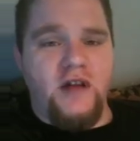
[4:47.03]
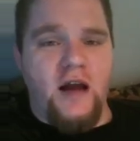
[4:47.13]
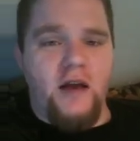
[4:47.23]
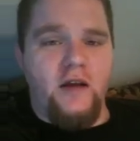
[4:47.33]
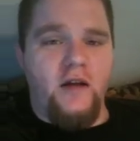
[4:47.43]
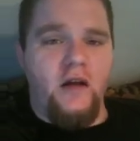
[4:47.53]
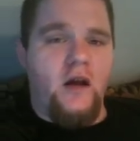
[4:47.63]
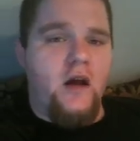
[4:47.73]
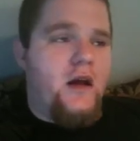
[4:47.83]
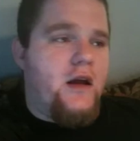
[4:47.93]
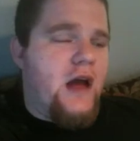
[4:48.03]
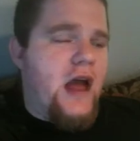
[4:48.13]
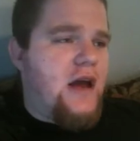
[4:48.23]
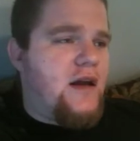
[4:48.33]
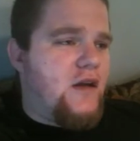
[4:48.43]
giant.
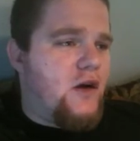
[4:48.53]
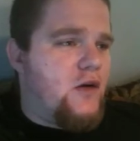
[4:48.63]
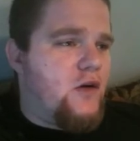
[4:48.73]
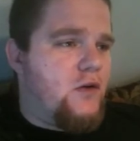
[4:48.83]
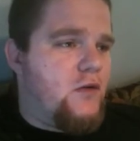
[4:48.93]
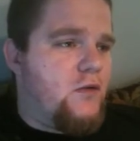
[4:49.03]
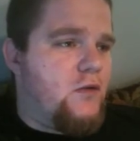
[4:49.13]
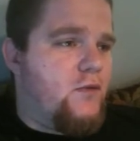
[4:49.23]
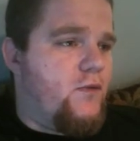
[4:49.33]
Ain't no